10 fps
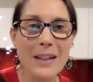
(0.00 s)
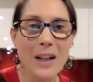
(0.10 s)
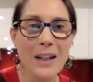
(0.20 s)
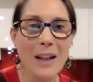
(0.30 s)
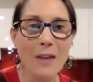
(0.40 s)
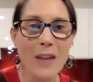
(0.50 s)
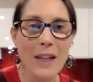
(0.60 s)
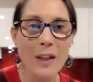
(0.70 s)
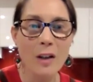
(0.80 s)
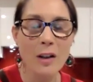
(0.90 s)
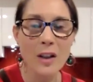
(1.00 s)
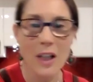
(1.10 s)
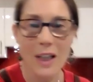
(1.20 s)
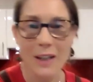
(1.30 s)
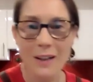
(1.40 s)
Don't you love technology?
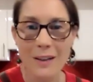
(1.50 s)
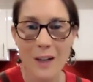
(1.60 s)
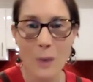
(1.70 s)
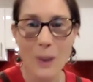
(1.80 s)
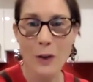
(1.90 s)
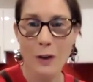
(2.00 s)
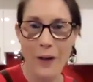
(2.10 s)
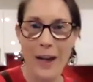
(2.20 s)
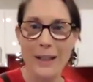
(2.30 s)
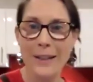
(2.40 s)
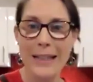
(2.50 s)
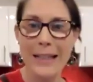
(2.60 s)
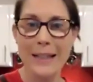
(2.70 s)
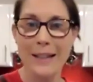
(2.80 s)
Don't we look fancy?